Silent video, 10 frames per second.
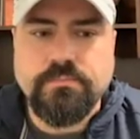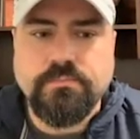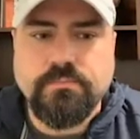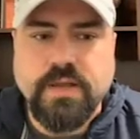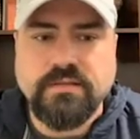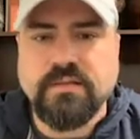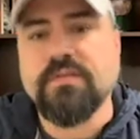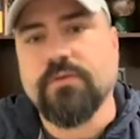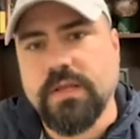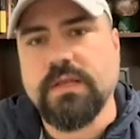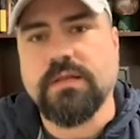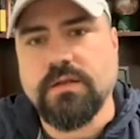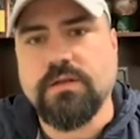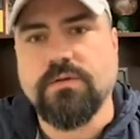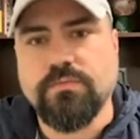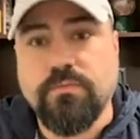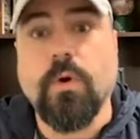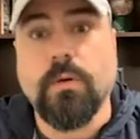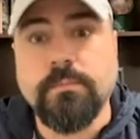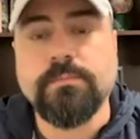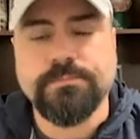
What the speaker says: by delivering it in a new form.